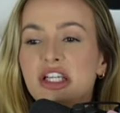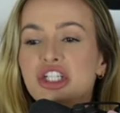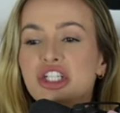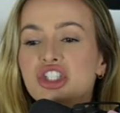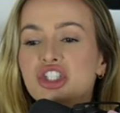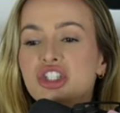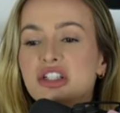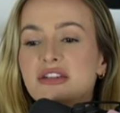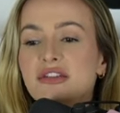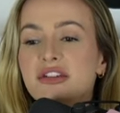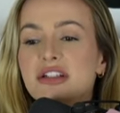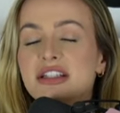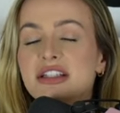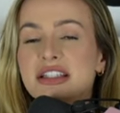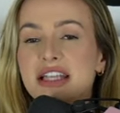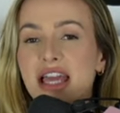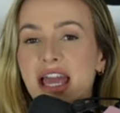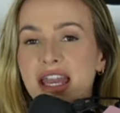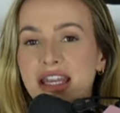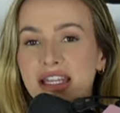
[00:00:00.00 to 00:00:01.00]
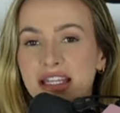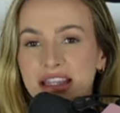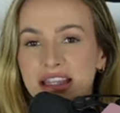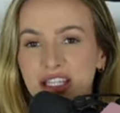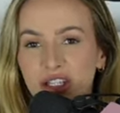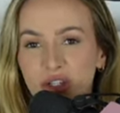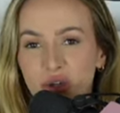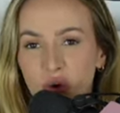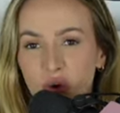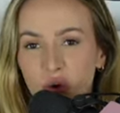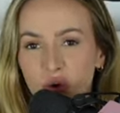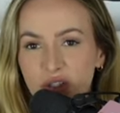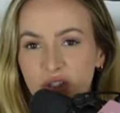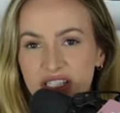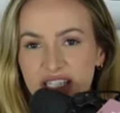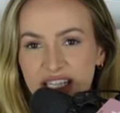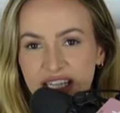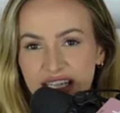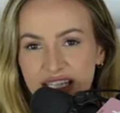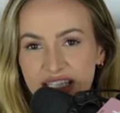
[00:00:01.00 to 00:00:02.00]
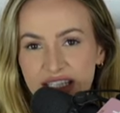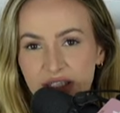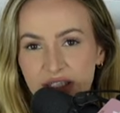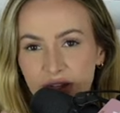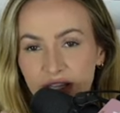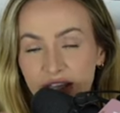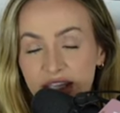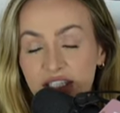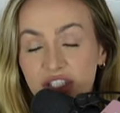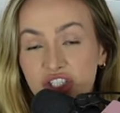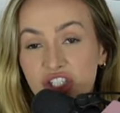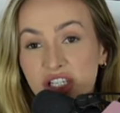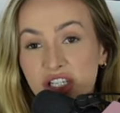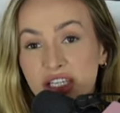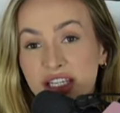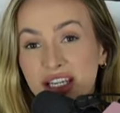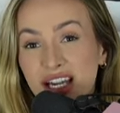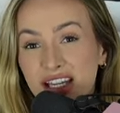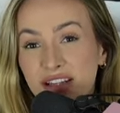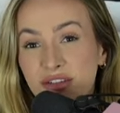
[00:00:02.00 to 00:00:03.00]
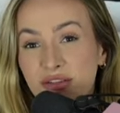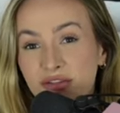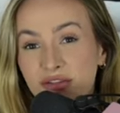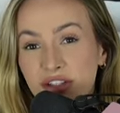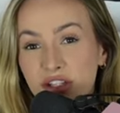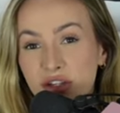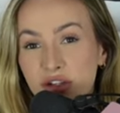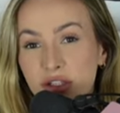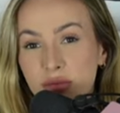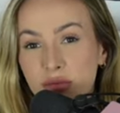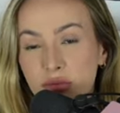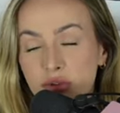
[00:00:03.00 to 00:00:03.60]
She never does anything naughty. So I think she can kind of feel a